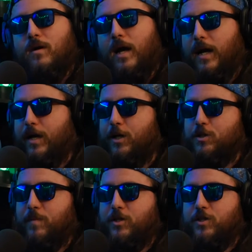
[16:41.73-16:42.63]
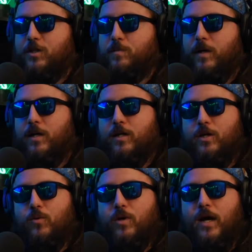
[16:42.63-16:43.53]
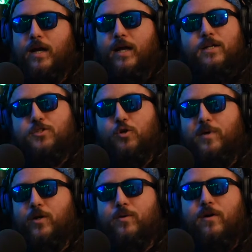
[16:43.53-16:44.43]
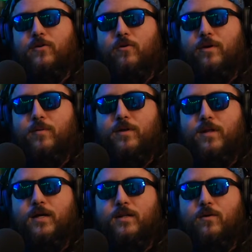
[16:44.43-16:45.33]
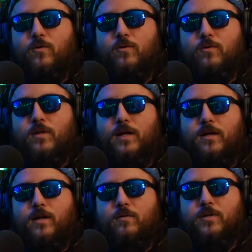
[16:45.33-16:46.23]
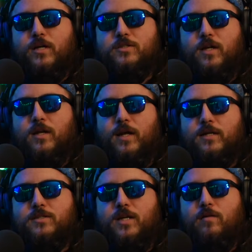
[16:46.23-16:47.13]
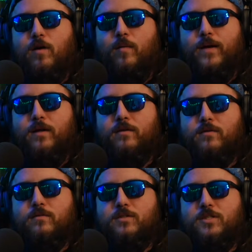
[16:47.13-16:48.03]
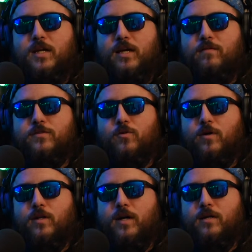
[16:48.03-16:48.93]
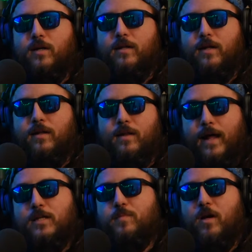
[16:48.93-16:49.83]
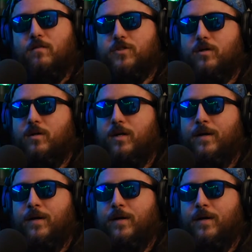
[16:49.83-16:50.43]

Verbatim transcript: I kind of just mentioned this, but you kind of hit Scooby Doo territory with like the whole like you know Dustin, Nancy, Robin, Steve storyline, and then that spinoff show.